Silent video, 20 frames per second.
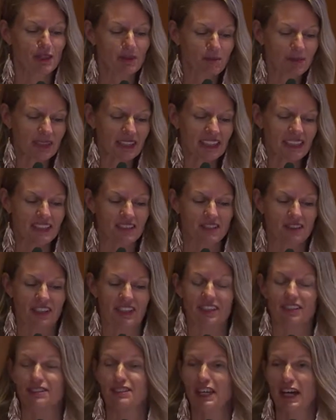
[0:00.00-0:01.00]
completed during
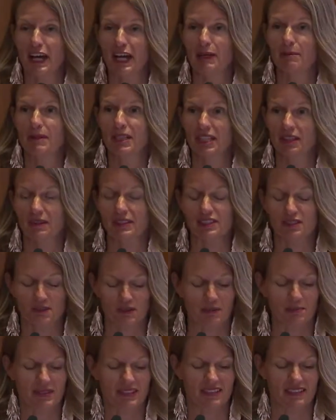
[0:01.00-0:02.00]
their time here at
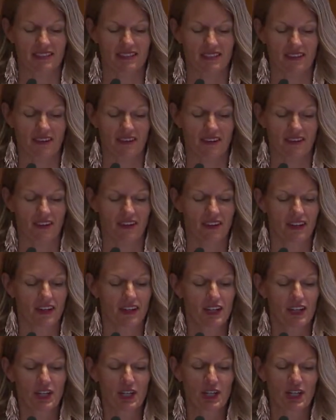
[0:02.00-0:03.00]
Scripps this year.
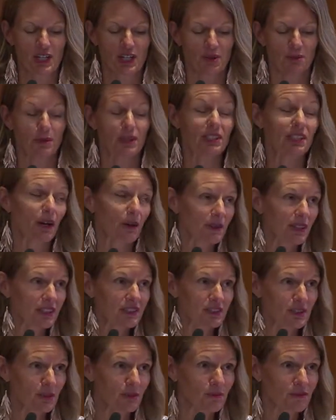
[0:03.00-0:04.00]
We know that
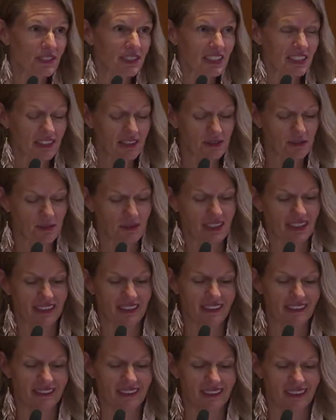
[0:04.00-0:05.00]
Zoom fatigue is
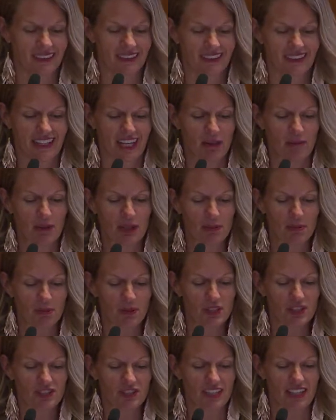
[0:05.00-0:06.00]
real, and we
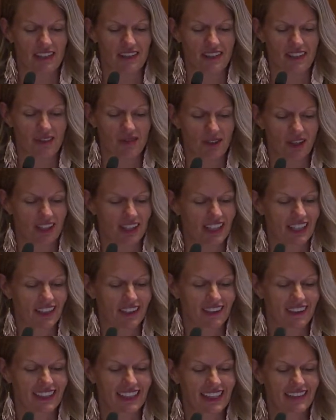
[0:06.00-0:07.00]
appreciate that you are
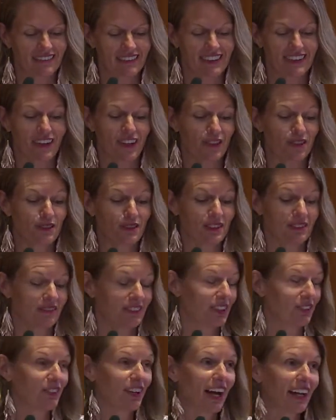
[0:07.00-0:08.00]
here even though
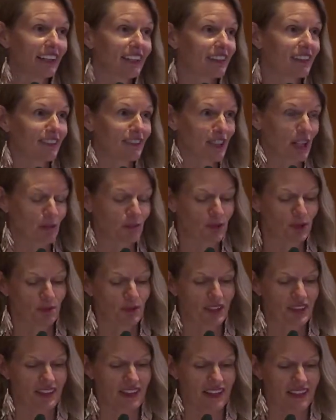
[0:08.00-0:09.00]
you're not in the same room
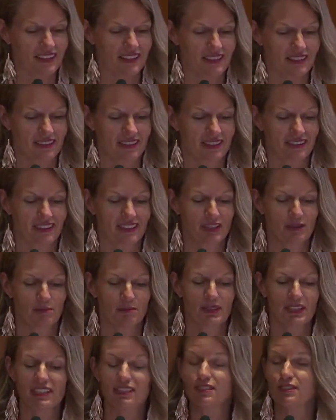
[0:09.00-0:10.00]
with us.
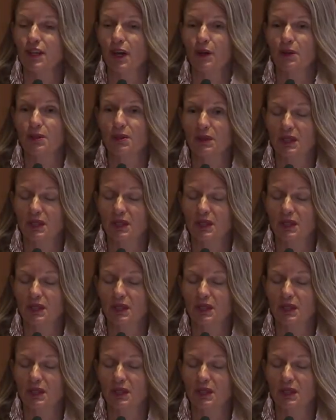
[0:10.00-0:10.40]
Please know you